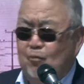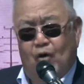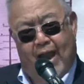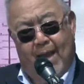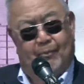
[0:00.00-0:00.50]

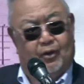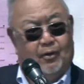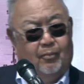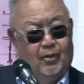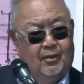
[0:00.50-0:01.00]
more
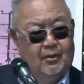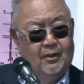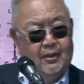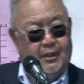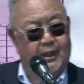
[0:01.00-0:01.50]
applicable.
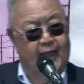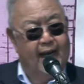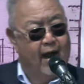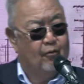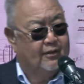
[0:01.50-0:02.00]
And
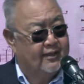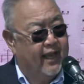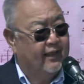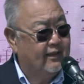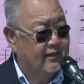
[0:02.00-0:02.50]
I would say
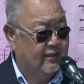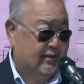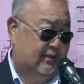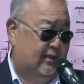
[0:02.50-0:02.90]
this